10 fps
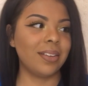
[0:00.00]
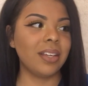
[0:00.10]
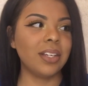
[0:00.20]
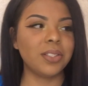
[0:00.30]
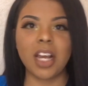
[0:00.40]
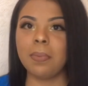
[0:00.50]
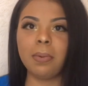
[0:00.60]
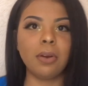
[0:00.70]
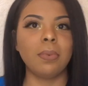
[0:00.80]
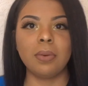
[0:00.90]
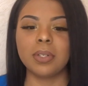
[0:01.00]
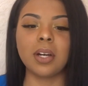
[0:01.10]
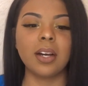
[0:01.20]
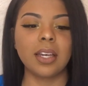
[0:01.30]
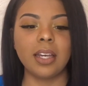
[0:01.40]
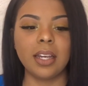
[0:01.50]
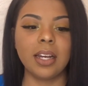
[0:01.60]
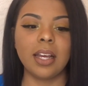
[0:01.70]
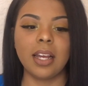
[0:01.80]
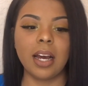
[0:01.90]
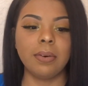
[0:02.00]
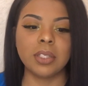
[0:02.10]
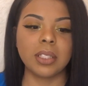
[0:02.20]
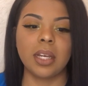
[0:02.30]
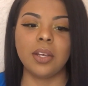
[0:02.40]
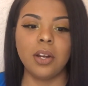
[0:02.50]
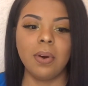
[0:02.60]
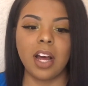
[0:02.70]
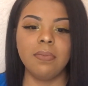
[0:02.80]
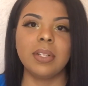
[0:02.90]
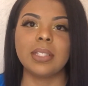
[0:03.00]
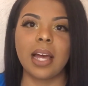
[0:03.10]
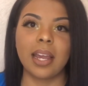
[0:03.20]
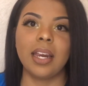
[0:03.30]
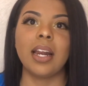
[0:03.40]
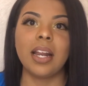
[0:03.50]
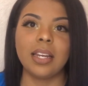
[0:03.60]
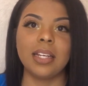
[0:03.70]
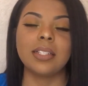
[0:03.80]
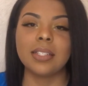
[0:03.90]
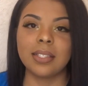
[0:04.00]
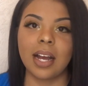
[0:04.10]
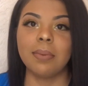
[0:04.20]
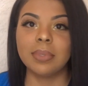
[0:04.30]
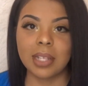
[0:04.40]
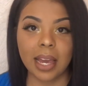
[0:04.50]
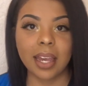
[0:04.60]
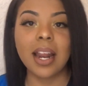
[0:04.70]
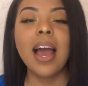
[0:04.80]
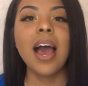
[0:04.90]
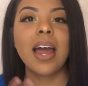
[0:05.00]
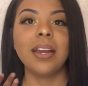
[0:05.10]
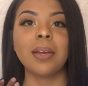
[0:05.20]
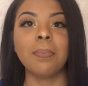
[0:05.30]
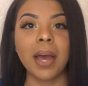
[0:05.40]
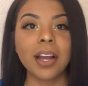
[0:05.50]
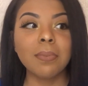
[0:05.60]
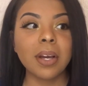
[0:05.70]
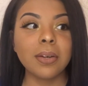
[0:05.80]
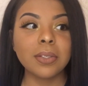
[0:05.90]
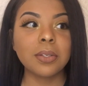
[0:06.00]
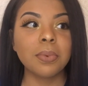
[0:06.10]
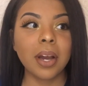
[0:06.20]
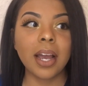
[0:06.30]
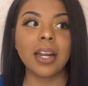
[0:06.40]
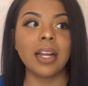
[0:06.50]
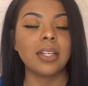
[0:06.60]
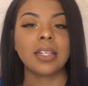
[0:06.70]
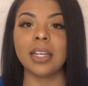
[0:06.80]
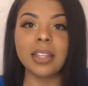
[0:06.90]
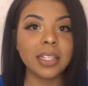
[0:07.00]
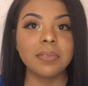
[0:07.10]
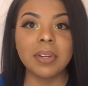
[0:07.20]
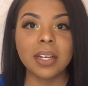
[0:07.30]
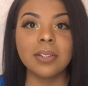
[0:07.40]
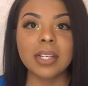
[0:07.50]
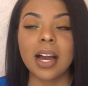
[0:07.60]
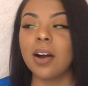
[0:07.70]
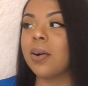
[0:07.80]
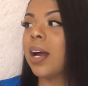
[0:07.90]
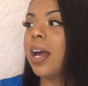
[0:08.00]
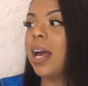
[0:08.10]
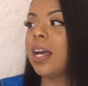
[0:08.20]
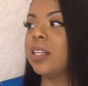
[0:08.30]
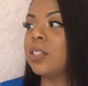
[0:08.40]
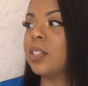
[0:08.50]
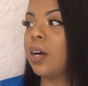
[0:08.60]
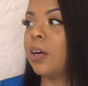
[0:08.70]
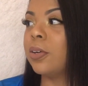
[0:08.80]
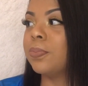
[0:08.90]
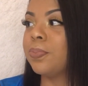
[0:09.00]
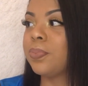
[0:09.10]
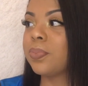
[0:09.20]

yesterday me and my roommate were talking, and I was just like, you know what, I've been slacking and I need to stop slacking. I need to get back on my YouTube grind. I need to get these videos out. And so